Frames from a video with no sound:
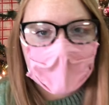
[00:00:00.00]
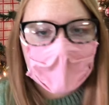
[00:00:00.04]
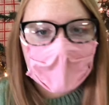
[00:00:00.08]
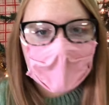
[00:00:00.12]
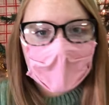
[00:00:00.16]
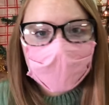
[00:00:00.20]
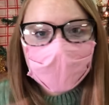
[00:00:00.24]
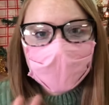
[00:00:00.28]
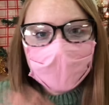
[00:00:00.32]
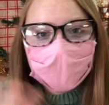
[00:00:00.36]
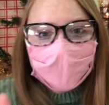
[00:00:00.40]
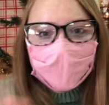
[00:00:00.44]

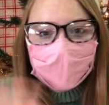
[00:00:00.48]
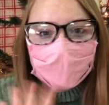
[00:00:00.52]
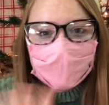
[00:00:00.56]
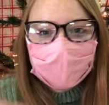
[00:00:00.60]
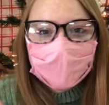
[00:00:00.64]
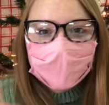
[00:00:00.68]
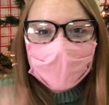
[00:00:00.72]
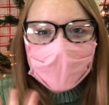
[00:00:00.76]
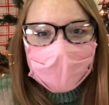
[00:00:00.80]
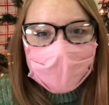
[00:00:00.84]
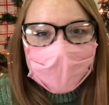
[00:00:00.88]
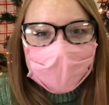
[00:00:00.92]
Hello
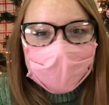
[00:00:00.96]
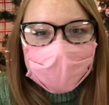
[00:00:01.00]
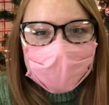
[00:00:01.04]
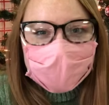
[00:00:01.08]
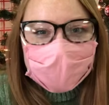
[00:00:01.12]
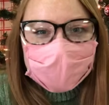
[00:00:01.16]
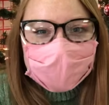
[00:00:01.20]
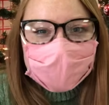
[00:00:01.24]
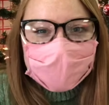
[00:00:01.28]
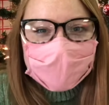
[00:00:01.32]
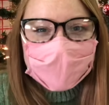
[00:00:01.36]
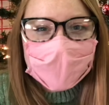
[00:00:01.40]

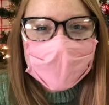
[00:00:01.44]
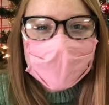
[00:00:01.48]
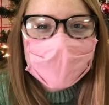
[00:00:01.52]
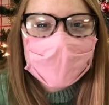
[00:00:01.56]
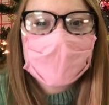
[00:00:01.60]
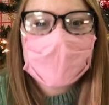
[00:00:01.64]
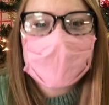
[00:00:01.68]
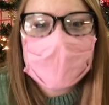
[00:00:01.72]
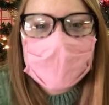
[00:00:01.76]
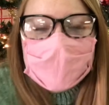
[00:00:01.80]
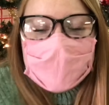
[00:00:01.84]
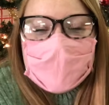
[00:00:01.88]
friends, I
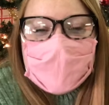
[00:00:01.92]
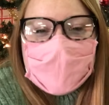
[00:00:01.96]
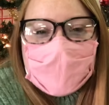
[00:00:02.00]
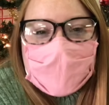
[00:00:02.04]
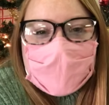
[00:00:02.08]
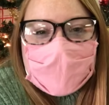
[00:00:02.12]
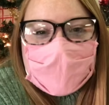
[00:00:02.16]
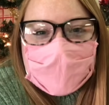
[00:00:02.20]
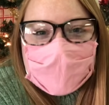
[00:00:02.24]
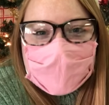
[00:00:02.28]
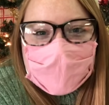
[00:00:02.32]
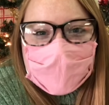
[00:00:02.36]
missed you
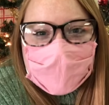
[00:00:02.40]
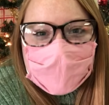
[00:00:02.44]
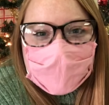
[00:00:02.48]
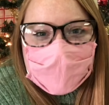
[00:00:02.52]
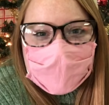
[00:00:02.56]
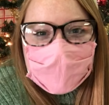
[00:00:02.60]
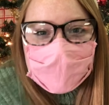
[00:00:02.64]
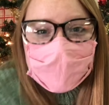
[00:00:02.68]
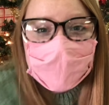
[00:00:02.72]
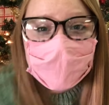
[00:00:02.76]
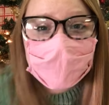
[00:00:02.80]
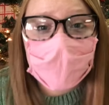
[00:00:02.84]
guys all
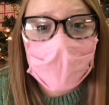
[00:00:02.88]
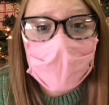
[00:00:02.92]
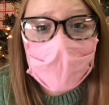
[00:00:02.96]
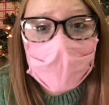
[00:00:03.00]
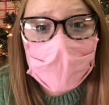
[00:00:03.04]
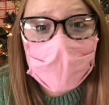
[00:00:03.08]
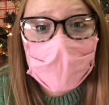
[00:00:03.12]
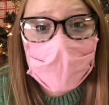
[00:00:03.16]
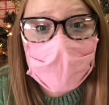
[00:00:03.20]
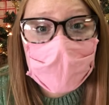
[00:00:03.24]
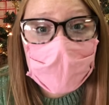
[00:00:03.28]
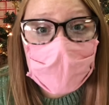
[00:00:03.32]

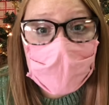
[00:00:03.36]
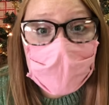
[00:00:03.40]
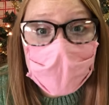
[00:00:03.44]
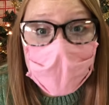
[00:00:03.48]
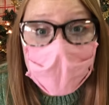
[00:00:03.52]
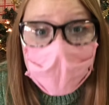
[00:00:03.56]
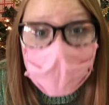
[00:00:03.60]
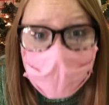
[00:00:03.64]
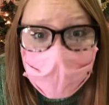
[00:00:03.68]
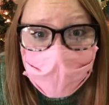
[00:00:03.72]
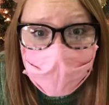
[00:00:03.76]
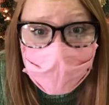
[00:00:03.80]
so
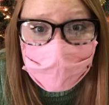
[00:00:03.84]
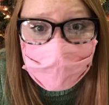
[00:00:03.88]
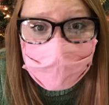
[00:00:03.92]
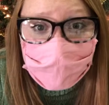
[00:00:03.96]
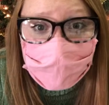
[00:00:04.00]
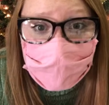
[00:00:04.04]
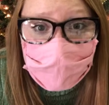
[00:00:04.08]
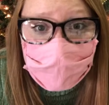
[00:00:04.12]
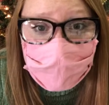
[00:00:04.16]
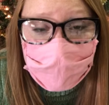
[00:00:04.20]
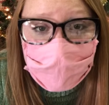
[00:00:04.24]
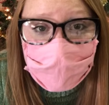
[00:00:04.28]

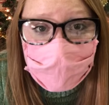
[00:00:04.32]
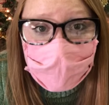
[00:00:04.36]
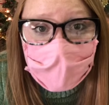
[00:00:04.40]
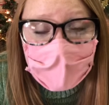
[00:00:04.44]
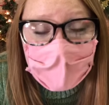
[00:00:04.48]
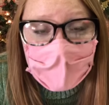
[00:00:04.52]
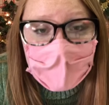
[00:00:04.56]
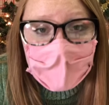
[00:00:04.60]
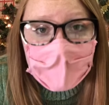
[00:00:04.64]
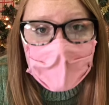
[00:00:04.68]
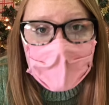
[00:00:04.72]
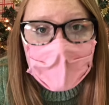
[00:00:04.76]
much.
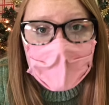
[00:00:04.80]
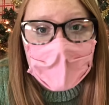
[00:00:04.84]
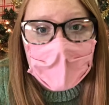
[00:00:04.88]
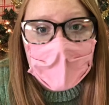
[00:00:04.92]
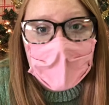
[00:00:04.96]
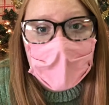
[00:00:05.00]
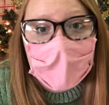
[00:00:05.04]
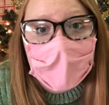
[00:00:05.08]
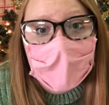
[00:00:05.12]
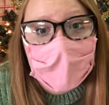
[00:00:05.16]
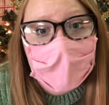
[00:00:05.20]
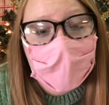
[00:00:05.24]

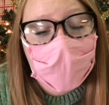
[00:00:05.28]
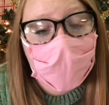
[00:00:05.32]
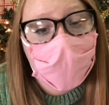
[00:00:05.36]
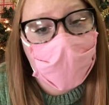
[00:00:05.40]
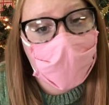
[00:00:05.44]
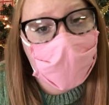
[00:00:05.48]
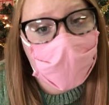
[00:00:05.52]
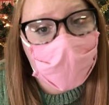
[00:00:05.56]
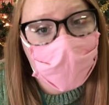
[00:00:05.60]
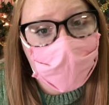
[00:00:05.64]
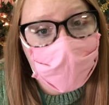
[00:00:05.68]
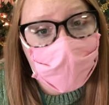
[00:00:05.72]
I
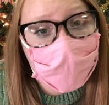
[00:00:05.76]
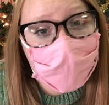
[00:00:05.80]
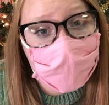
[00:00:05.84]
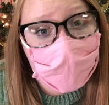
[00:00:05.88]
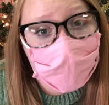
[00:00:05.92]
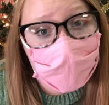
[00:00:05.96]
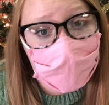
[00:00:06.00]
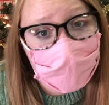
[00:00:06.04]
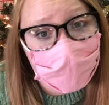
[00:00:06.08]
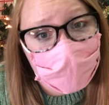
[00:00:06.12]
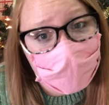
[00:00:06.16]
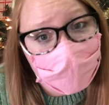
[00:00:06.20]
hate you
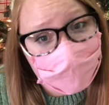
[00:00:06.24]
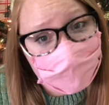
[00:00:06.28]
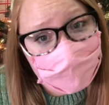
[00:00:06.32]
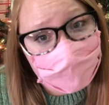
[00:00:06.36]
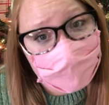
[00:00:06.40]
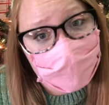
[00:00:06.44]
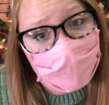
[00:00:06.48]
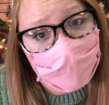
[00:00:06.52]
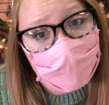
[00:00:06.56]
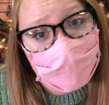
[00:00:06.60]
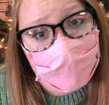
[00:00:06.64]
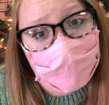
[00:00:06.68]
guys
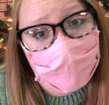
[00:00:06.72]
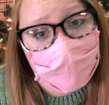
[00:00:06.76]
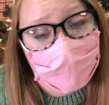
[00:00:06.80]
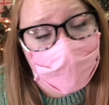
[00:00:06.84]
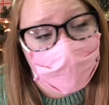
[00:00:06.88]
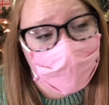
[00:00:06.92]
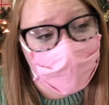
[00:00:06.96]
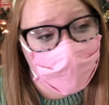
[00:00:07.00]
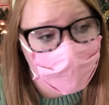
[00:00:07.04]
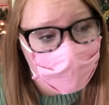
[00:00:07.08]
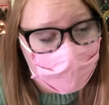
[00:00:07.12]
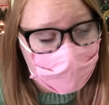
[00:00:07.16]
not being
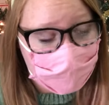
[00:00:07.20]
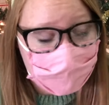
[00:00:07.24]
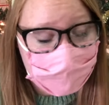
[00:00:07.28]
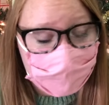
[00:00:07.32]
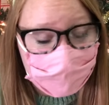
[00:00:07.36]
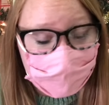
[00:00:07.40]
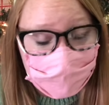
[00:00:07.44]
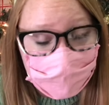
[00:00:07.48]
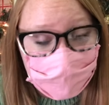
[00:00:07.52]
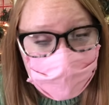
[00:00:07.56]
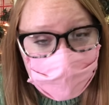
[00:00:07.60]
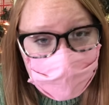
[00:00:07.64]
here at
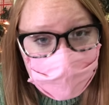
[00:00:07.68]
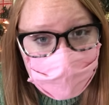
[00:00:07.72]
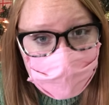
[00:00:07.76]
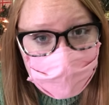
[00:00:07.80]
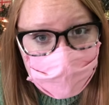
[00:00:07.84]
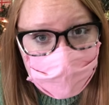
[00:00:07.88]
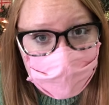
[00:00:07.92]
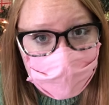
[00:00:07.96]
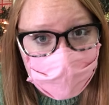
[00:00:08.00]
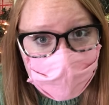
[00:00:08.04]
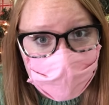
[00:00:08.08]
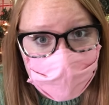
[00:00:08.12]
school.
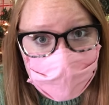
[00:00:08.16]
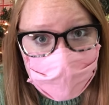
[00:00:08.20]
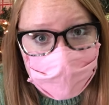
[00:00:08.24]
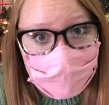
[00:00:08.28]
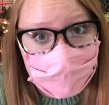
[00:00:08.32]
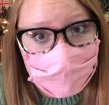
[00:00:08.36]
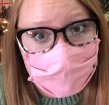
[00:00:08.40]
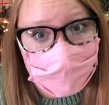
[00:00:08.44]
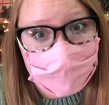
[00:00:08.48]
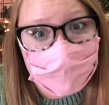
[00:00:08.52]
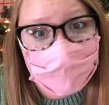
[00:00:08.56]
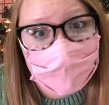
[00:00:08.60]
I wish
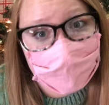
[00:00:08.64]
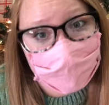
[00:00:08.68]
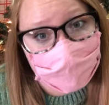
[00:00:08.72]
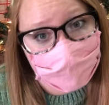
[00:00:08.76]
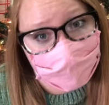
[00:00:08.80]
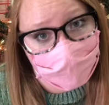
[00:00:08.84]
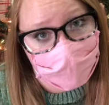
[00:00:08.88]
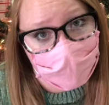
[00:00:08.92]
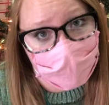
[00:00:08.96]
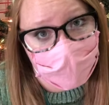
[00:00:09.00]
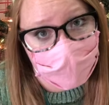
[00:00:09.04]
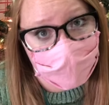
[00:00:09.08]
it were
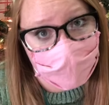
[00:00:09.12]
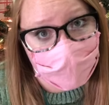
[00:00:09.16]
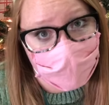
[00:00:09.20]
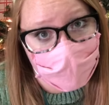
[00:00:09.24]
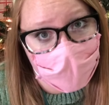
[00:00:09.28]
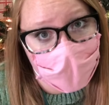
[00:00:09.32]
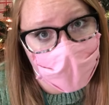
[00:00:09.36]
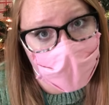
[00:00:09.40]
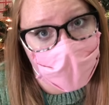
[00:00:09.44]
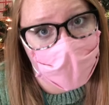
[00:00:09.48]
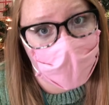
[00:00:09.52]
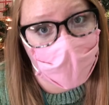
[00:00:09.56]
different,
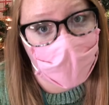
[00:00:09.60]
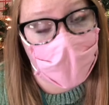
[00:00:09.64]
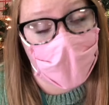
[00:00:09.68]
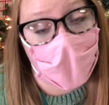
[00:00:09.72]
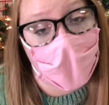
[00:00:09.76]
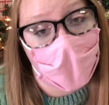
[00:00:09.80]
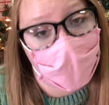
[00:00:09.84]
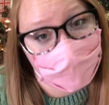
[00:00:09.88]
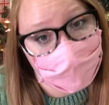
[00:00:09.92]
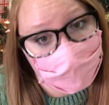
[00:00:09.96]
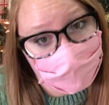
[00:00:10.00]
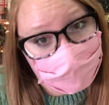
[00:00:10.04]
but we
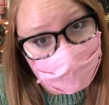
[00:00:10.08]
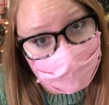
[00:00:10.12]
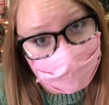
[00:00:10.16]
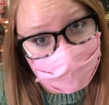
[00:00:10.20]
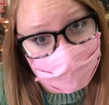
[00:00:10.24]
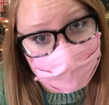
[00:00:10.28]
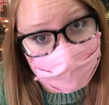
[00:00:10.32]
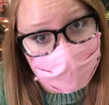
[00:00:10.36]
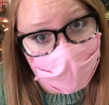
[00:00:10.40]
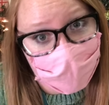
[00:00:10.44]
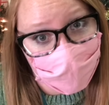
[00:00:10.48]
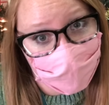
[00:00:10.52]
have to stay
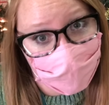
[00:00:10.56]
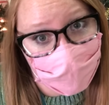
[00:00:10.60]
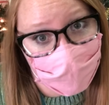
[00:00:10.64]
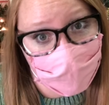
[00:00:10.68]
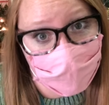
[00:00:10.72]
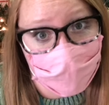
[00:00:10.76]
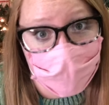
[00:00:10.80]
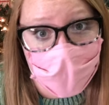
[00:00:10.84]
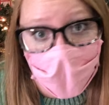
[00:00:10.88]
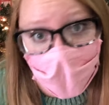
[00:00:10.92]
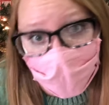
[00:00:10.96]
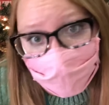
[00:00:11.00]
safe and we
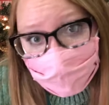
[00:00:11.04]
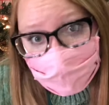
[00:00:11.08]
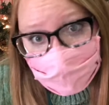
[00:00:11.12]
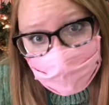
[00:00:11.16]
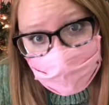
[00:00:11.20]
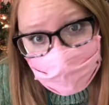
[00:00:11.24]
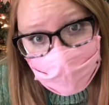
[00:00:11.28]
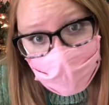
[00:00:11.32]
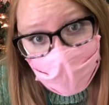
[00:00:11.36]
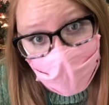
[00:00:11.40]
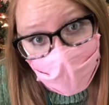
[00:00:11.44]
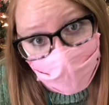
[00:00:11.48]
have to
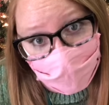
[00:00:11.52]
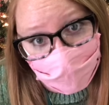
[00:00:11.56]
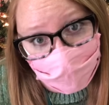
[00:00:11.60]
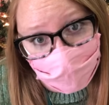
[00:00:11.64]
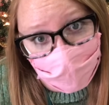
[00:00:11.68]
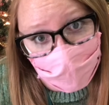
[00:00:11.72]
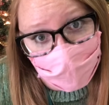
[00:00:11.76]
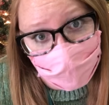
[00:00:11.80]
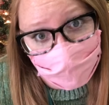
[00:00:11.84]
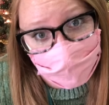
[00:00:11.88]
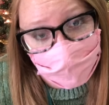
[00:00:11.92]
stay healthy.